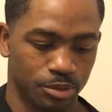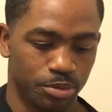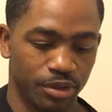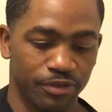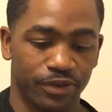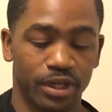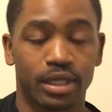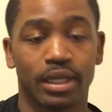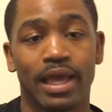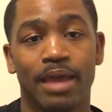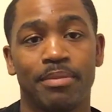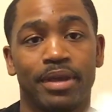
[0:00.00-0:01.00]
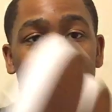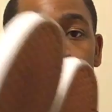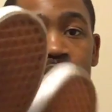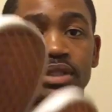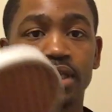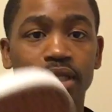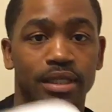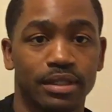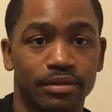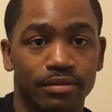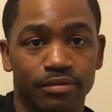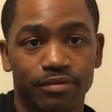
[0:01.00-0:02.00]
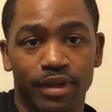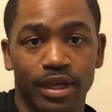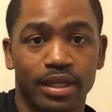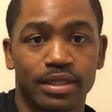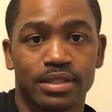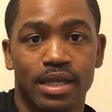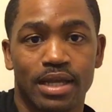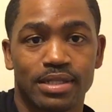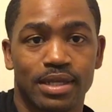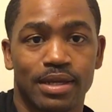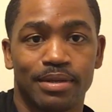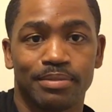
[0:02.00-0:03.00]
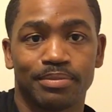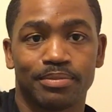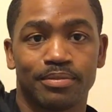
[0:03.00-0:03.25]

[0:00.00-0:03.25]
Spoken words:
Pretty fun collab, man. Once again, Vans, high top,